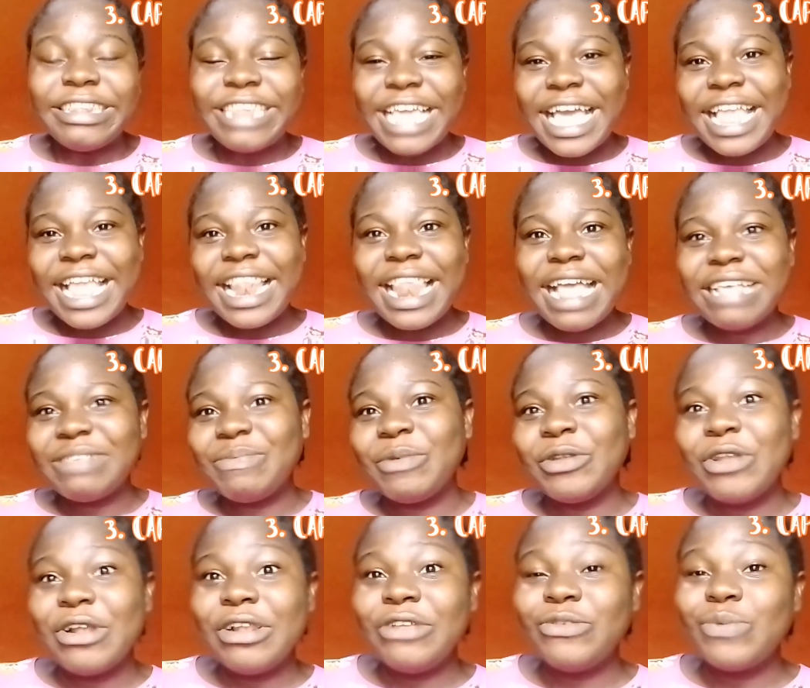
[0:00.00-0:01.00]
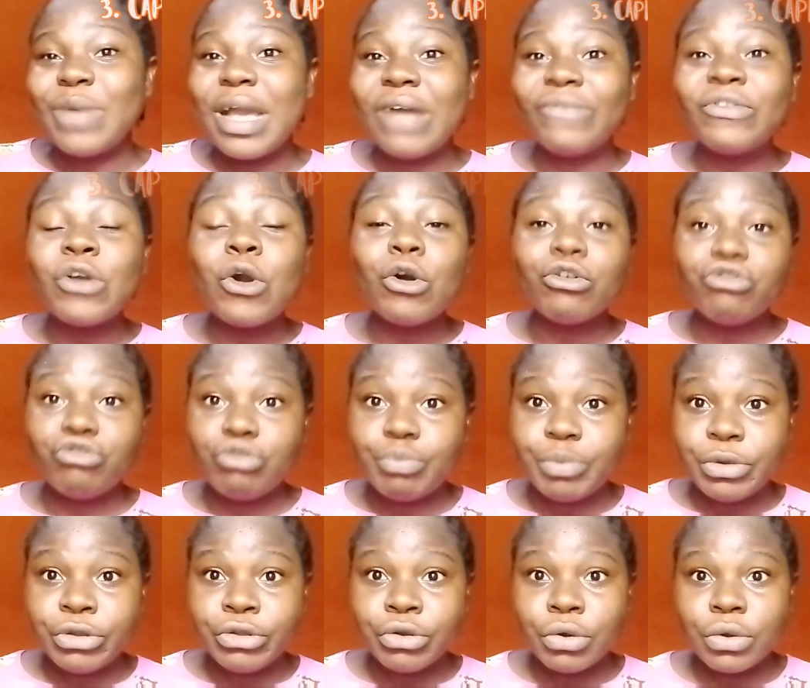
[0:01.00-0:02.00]
Then, last but not least, we have the
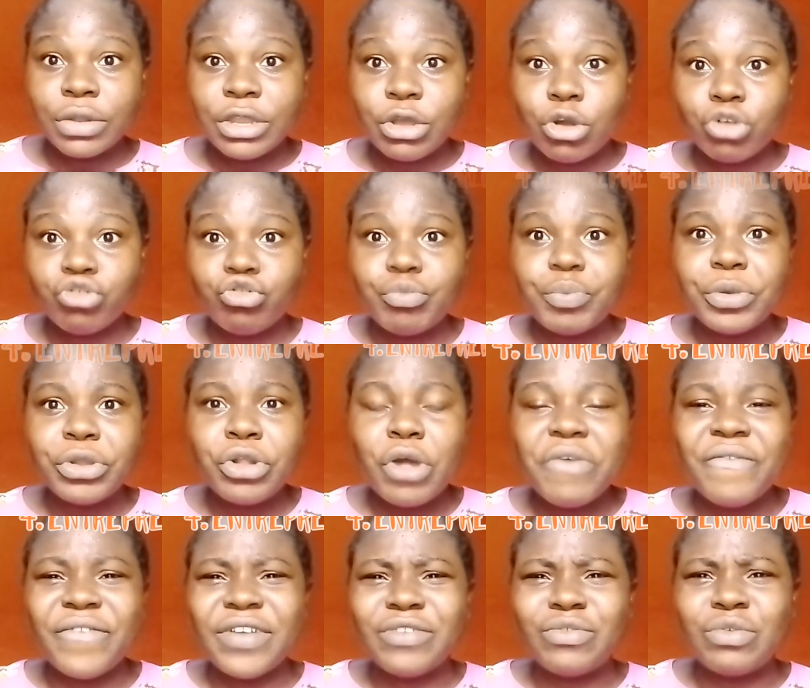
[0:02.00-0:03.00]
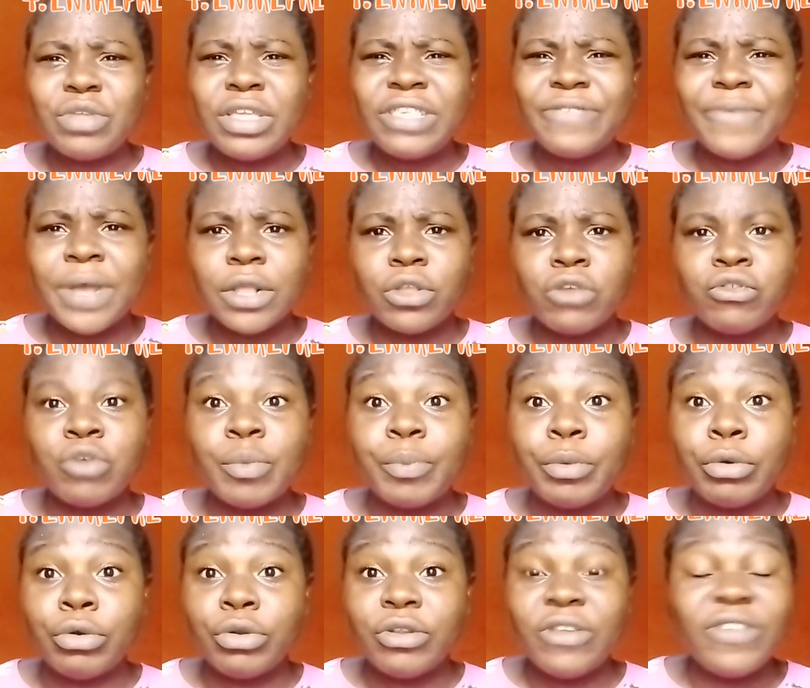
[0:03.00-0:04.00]
entrepreneur. The entrepreneur refers to this factor
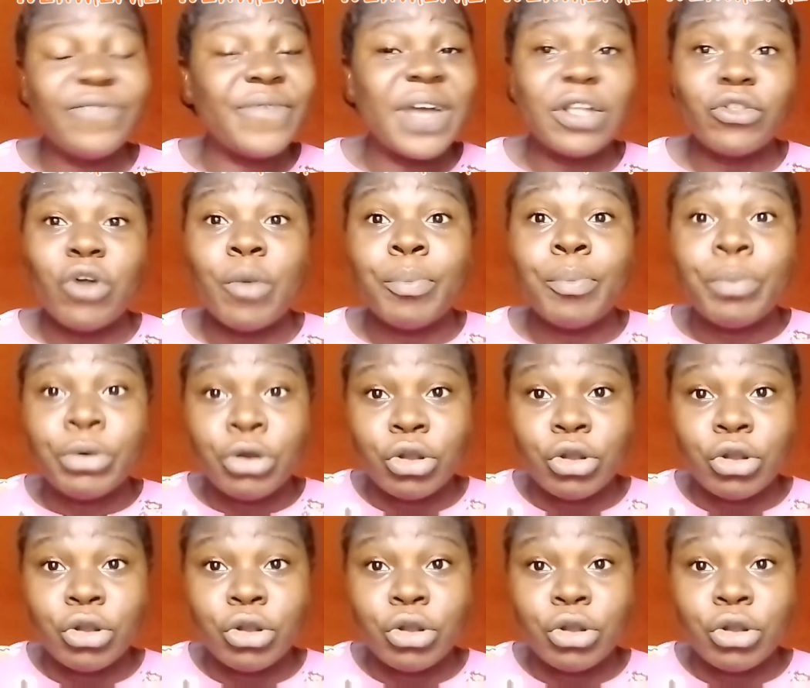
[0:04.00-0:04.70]
of